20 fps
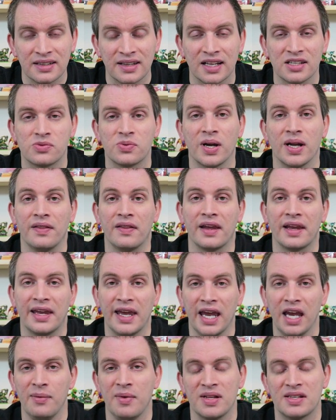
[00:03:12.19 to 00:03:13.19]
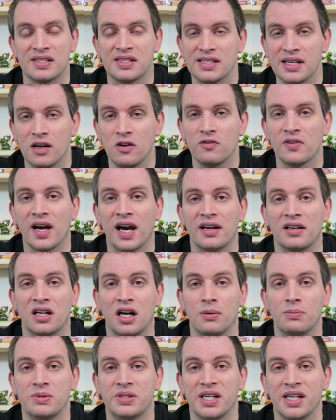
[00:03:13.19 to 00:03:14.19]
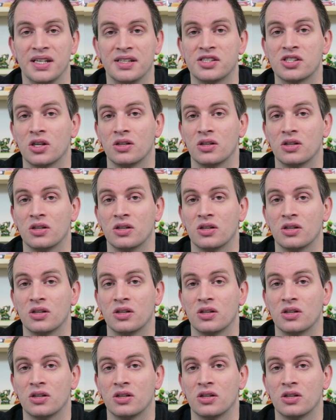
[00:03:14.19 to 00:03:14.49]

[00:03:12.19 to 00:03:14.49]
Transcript: That's right, the game itself got an update.